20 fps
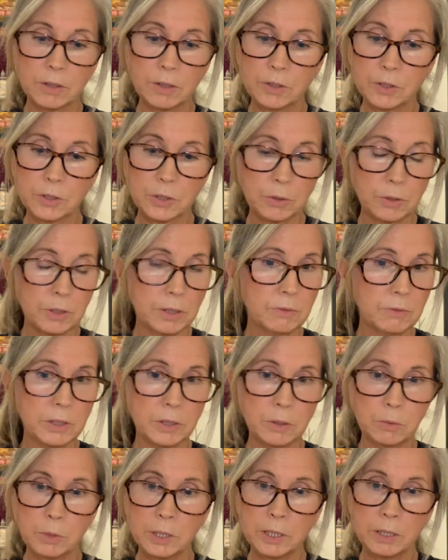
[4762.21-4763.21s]
the story of
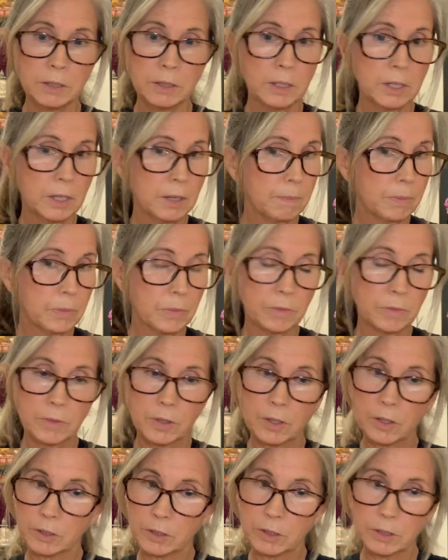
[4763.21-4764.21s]
ill will,
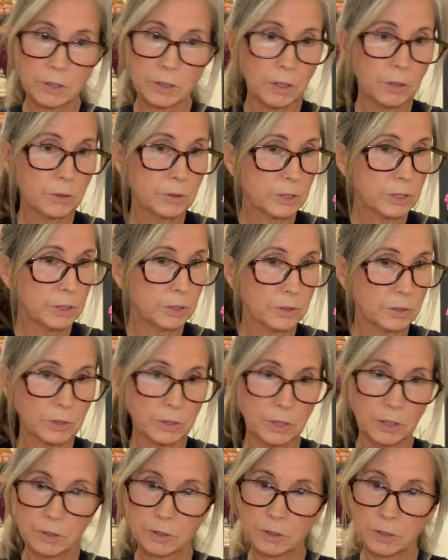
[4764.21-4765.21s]
close, close,
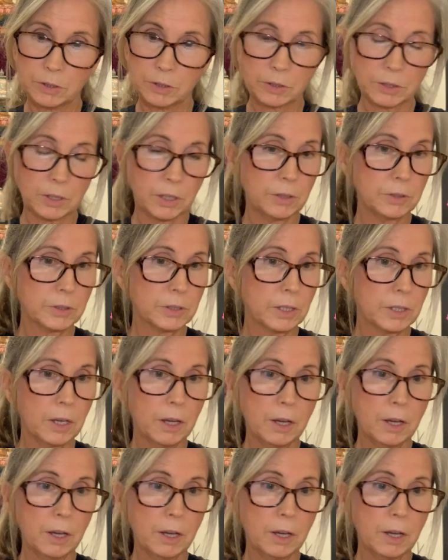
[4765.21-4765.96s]
close, close, close.